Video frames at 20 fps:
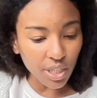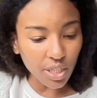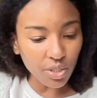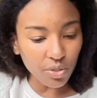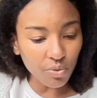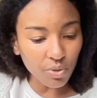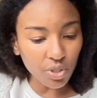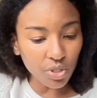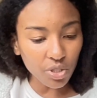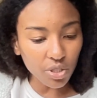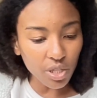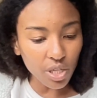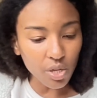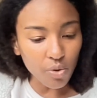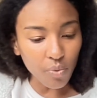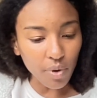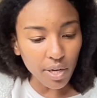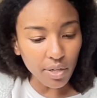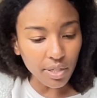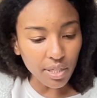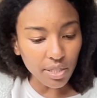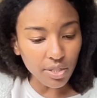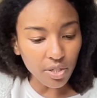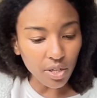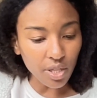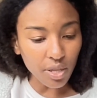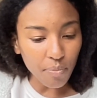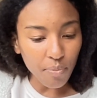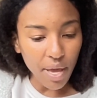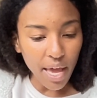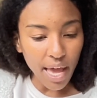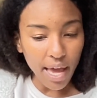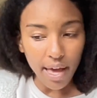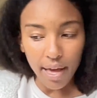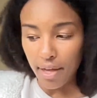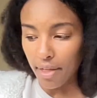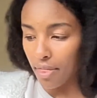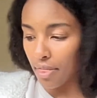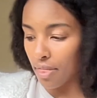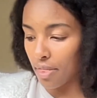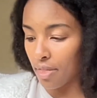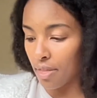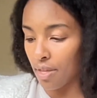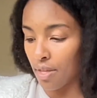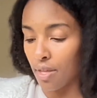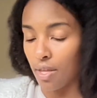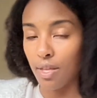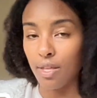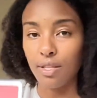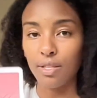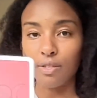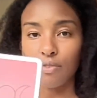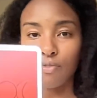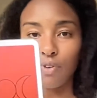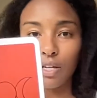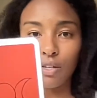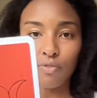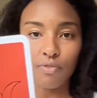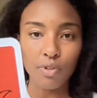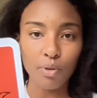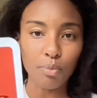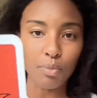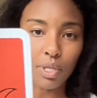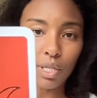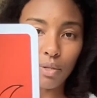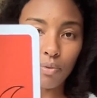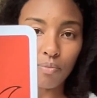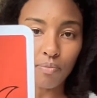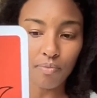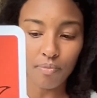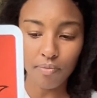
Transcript: intuition and awareness are the path, divine feminine.